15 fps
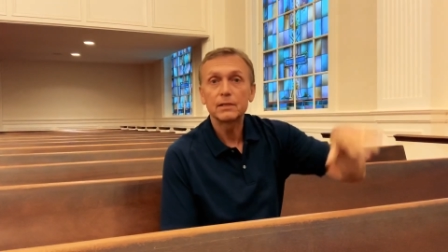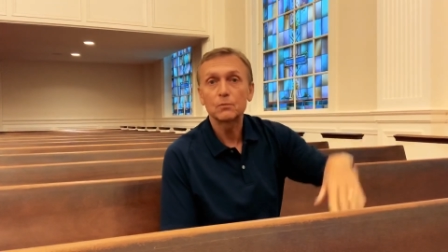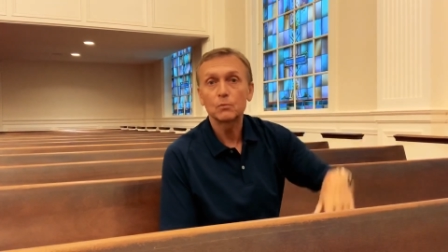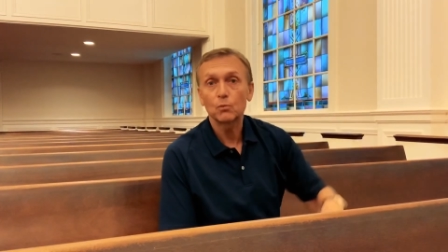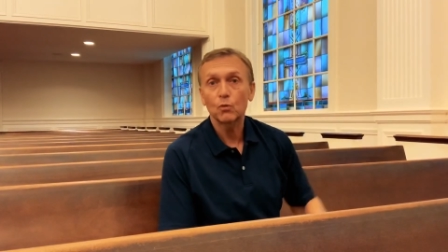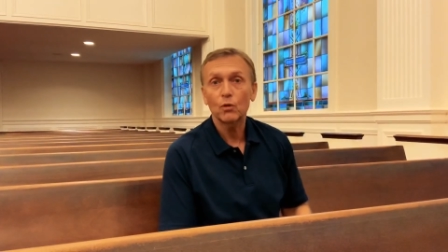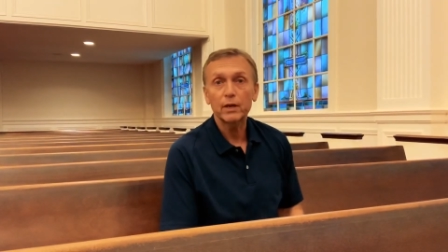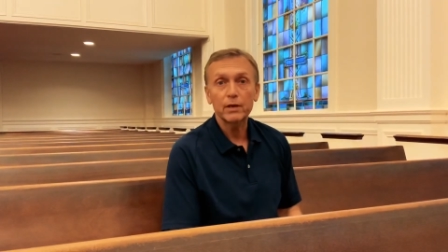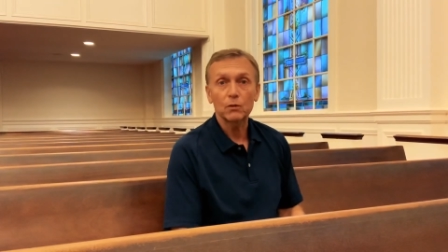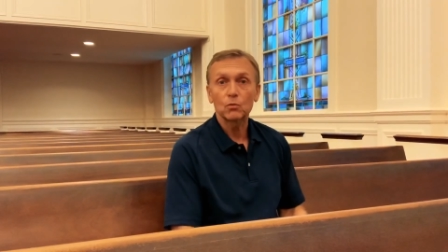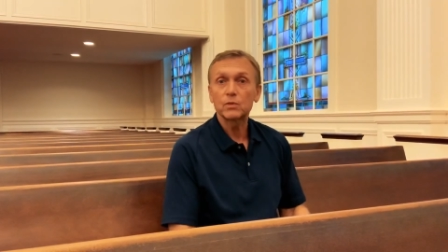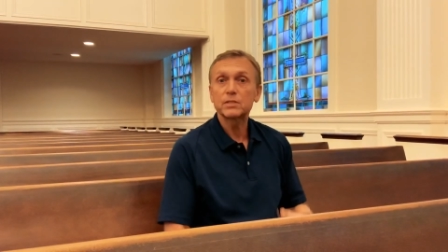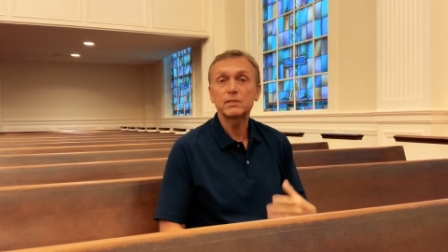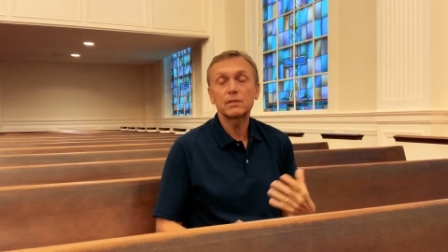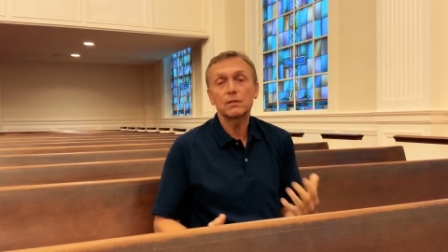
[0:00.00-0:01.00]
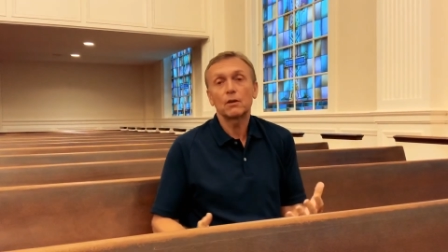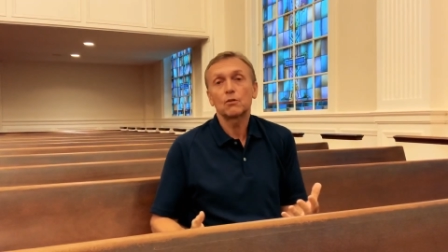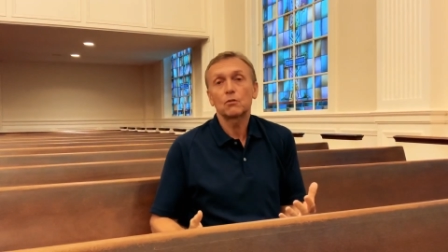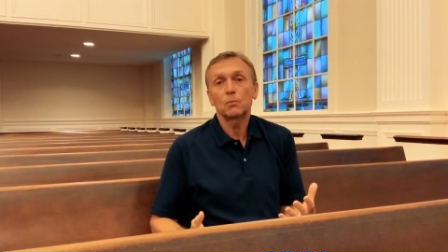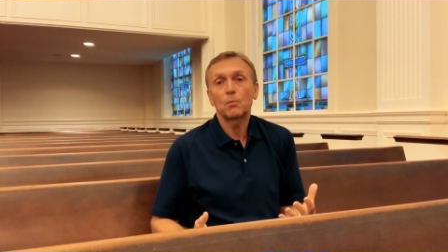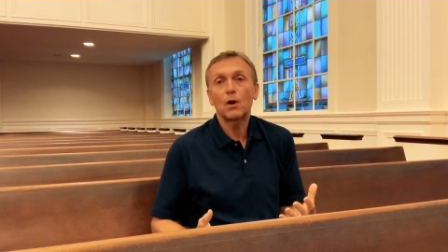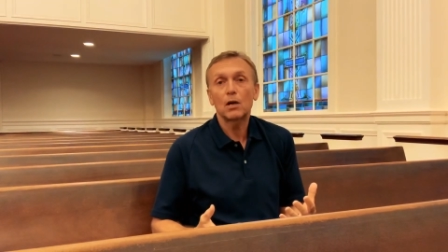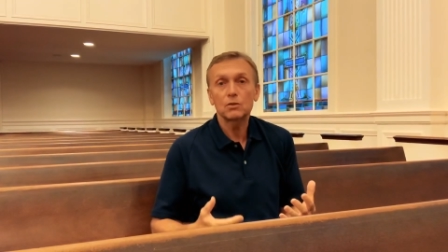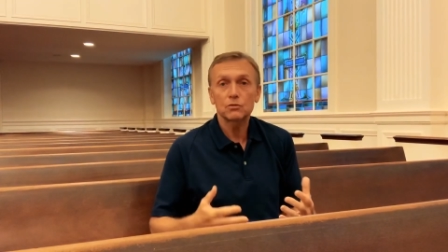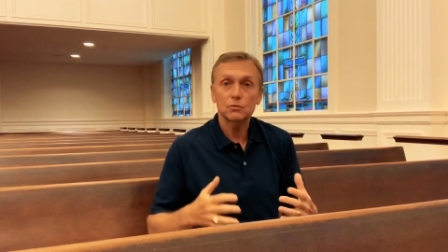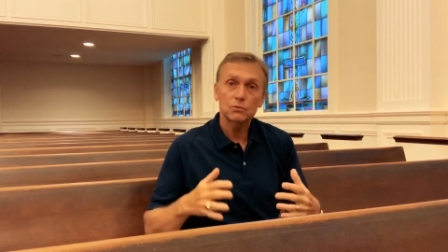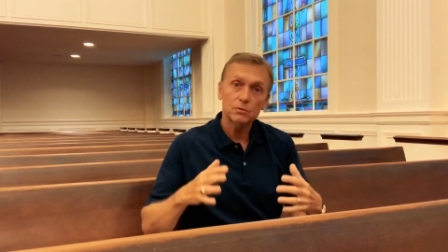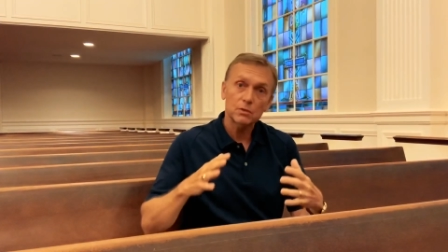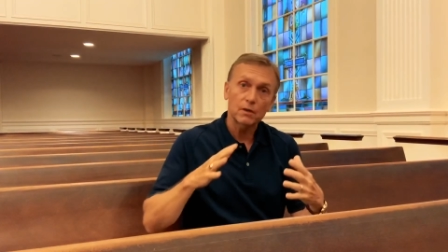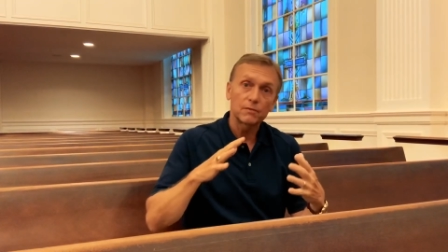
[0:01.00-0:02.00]
in prayer. We see other
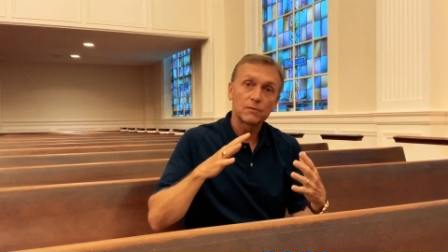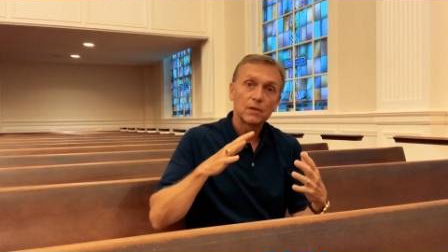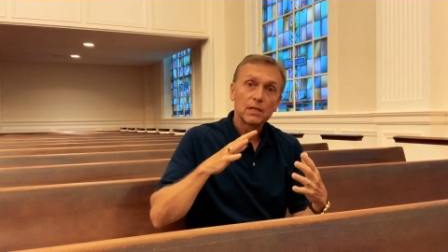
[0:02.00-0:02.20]
postures of